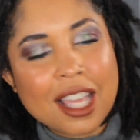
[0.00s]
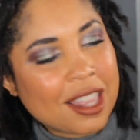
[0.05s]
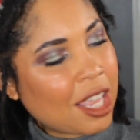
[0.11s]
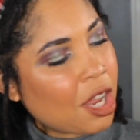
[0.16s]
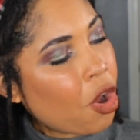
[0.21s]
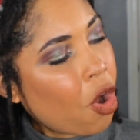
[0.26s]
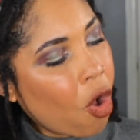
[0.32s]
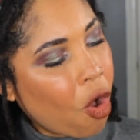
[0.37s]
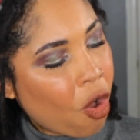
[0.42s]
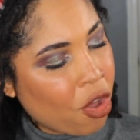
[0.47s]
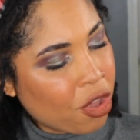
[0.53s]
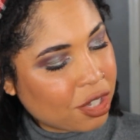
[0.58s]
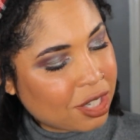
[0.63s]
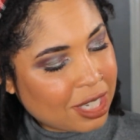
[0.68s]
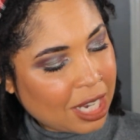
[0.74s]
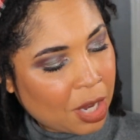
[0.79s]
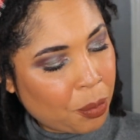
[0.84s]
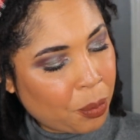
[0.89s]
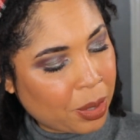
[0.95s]
they all
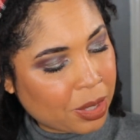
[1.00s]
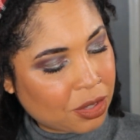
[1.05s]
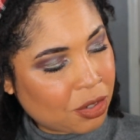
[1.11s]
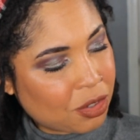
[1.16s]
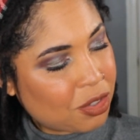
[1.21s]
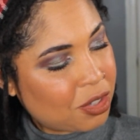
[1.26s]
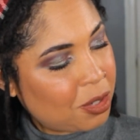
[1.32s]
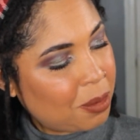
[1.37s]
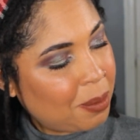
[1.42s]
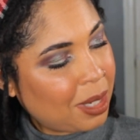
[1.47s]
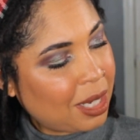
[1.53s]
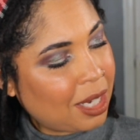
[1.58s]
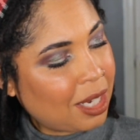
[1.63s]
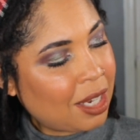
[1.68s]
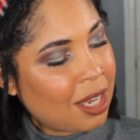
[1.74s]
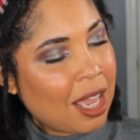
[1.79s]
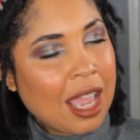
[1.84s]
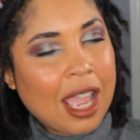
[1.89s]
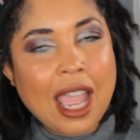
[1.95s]
say winter to
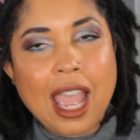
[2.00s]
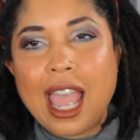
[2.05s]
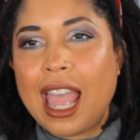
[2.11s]
me.